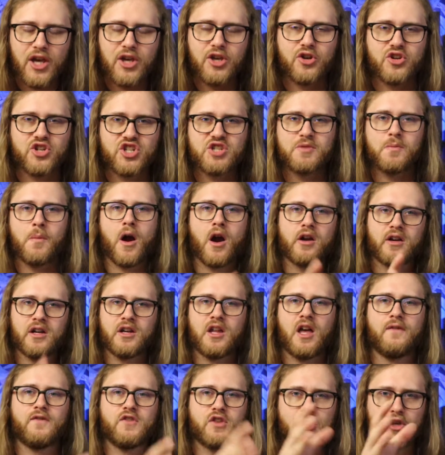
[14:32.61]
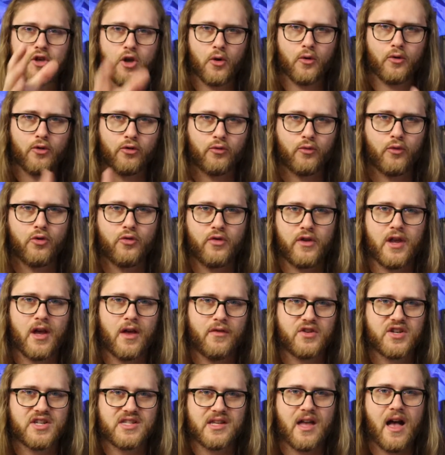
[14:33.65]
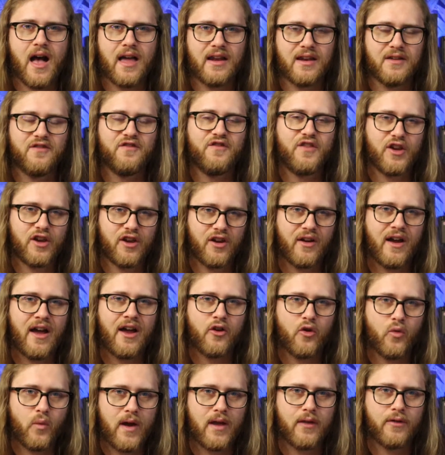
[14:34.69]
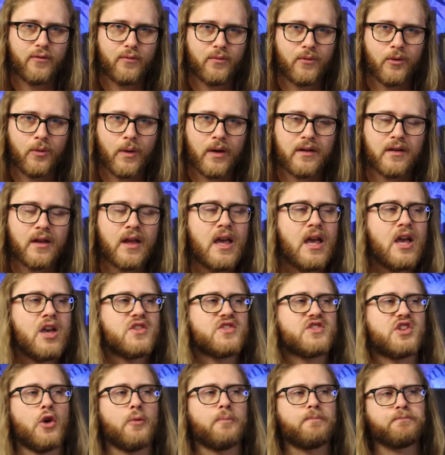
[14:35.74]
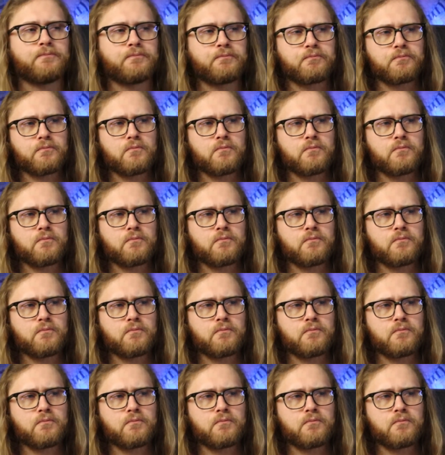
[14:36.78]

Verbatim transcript: You're smart enough to go through the other side and figure out a way through it. So